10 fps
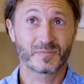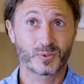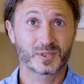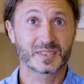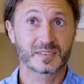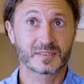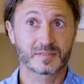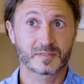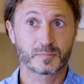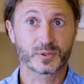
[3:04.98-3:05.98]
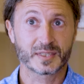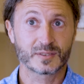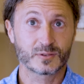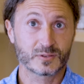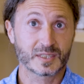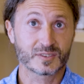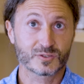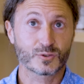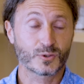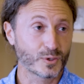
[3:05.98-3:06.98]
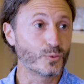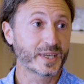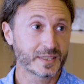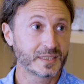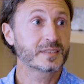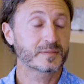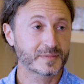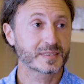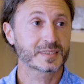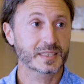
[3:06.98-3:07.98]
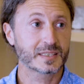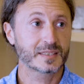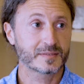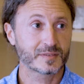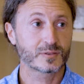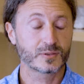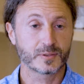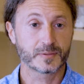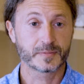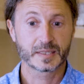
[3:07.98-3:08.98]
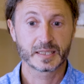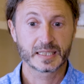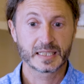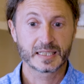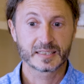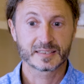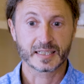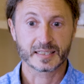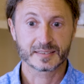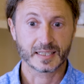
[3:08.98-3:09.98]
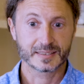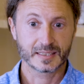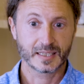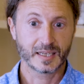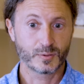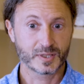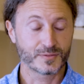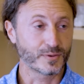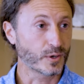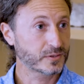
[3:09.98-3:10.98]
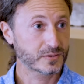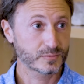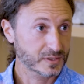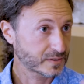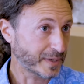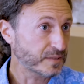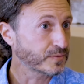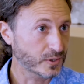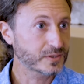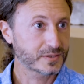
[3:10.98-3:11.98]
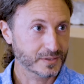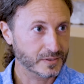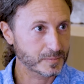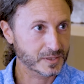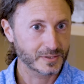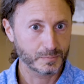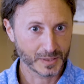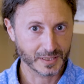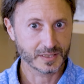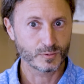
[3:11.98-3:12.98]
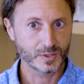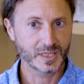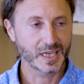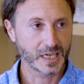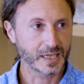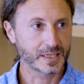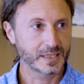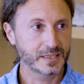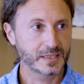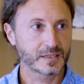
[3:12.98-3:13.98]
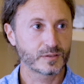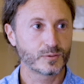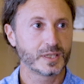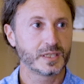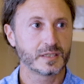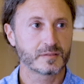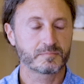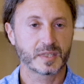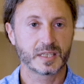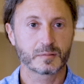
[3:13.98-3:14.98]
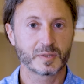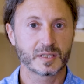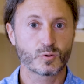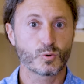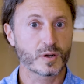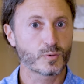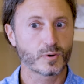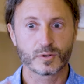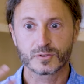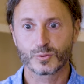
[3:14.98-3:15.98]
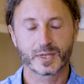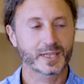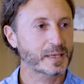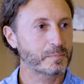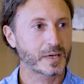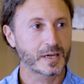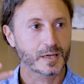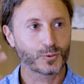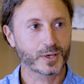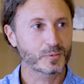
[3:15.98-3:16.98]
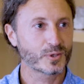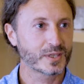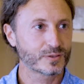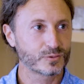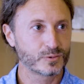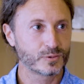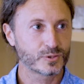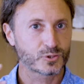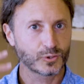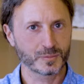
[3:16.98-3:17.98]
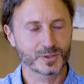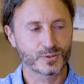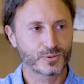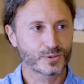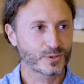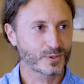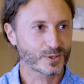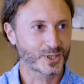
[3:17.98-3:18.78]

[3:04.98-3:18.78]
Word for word: pretty spontaneous and strong awakening oh. to it's like I starting hearing a voice, which is my voice, you know, but speaking really clearly and really telling me who I was, why I came back, what I'm gonna do, showing me the future,